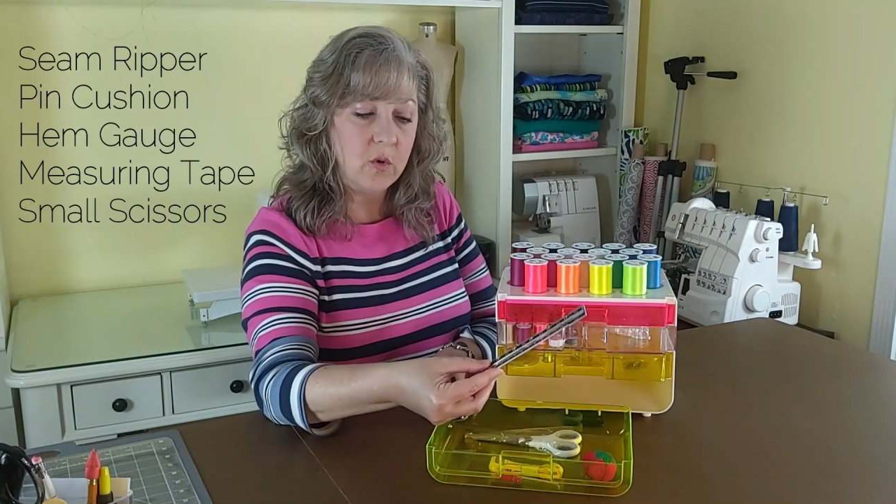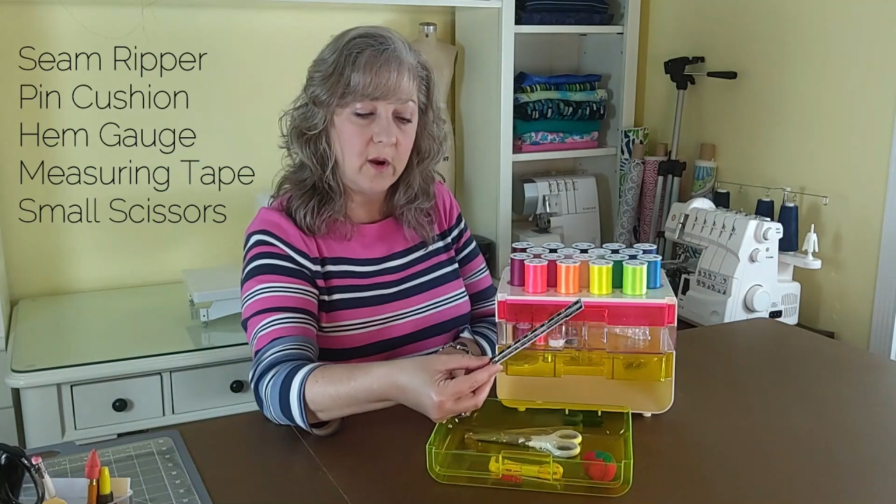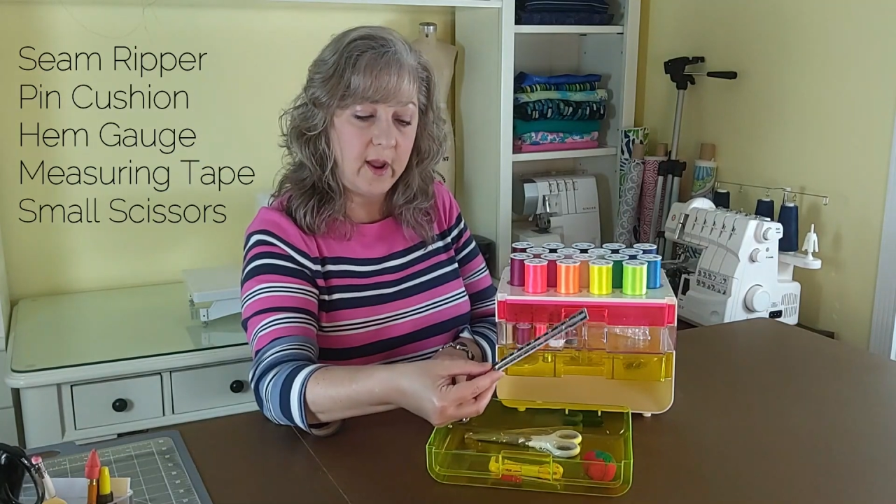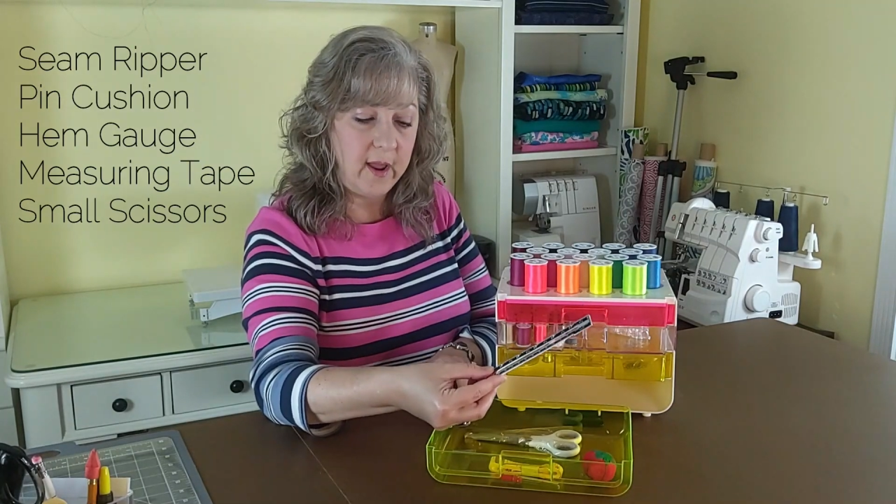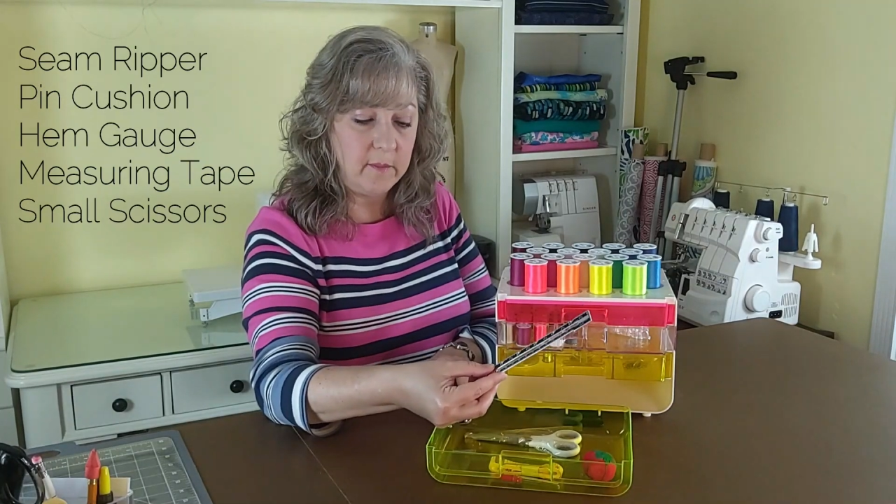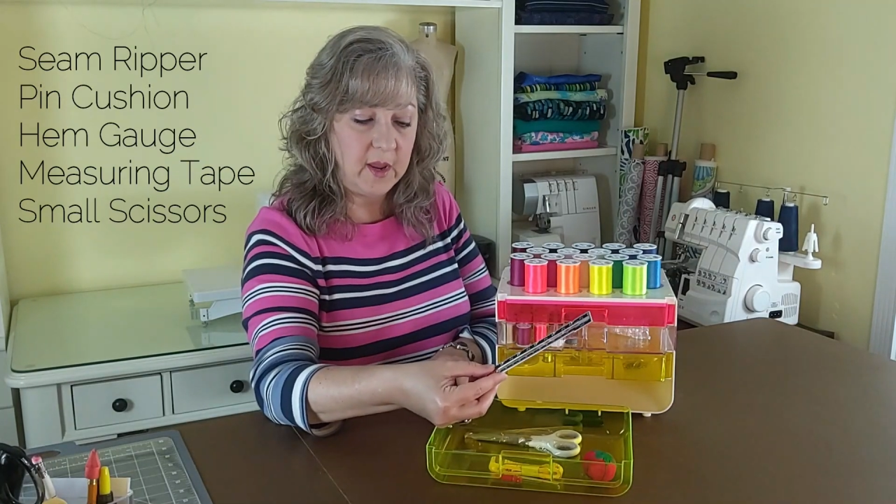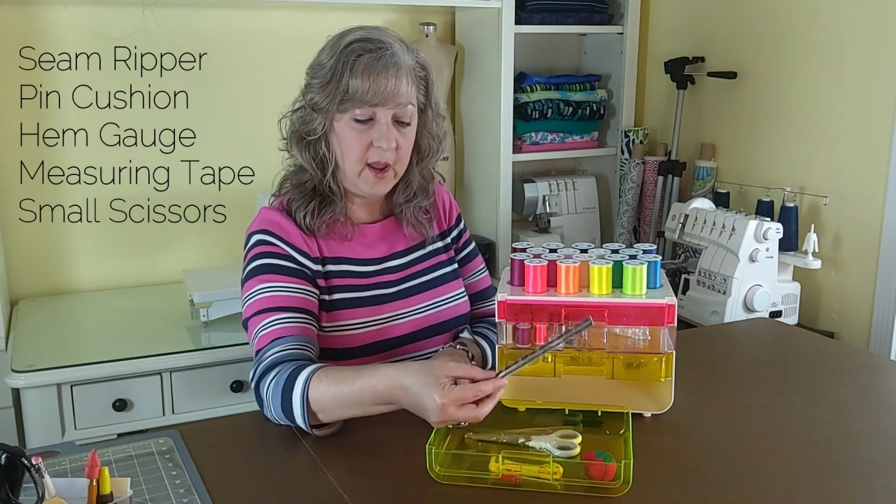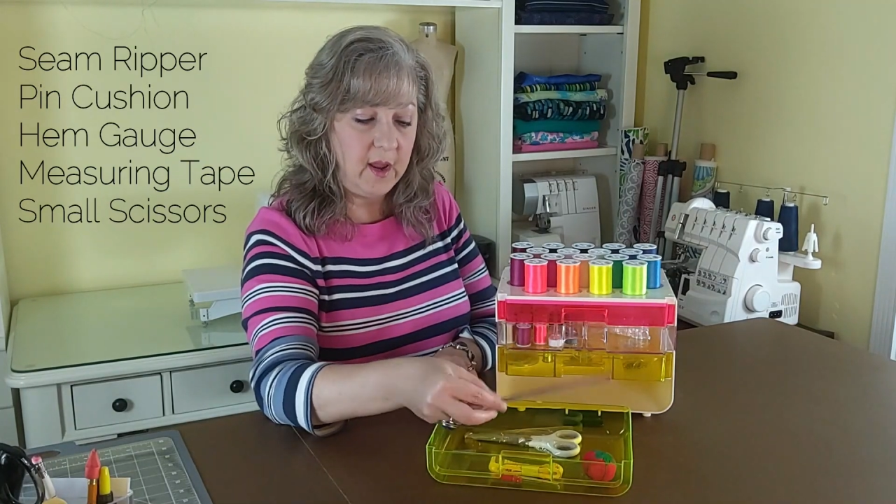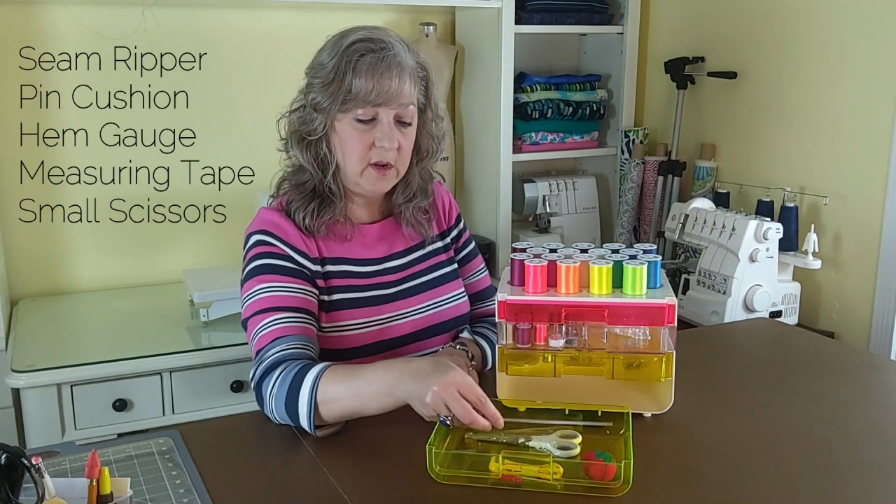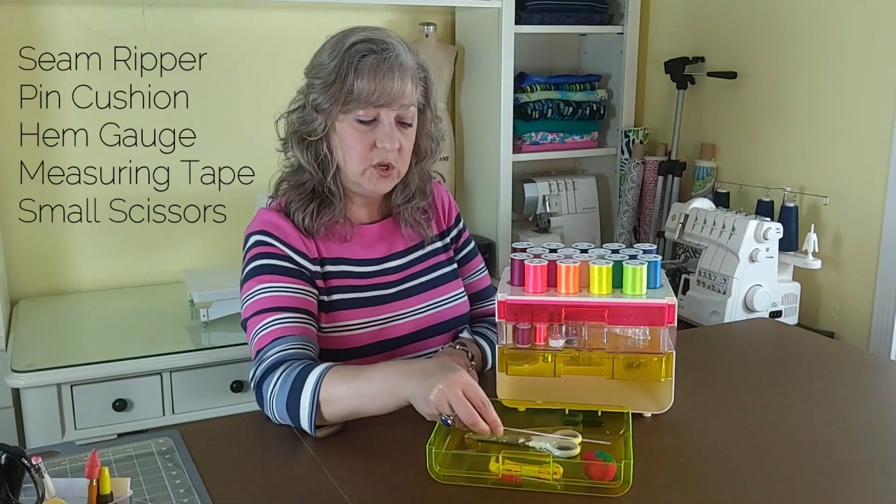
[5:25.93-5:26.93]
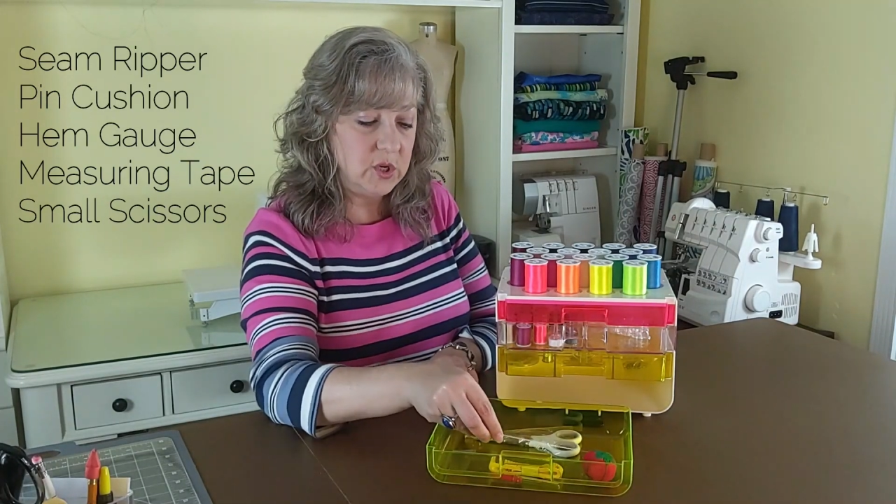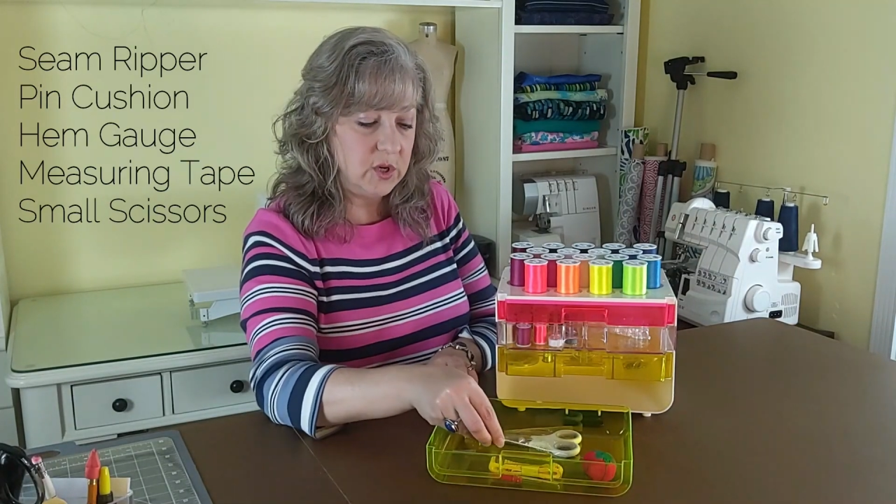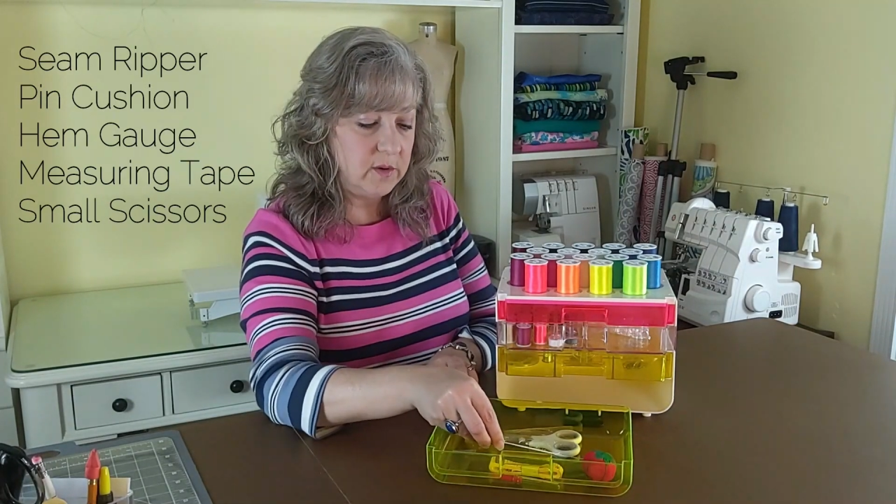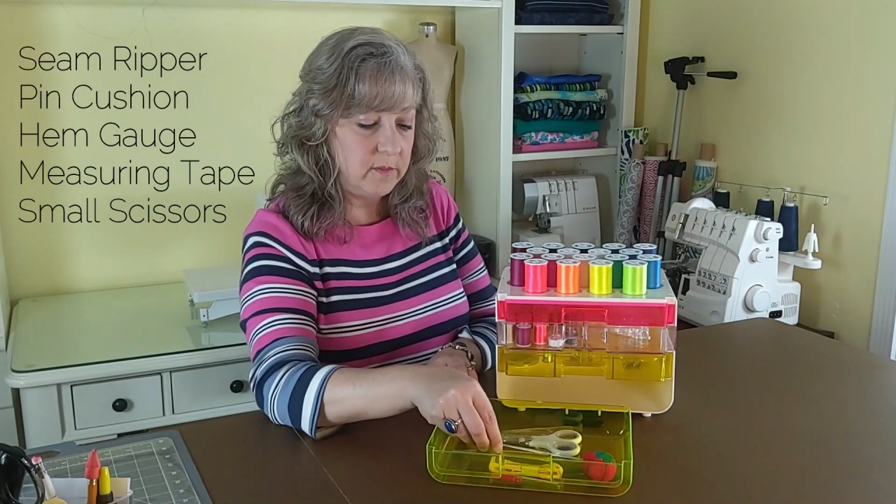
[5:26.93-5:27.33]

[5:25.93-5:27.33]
or a hem gauge,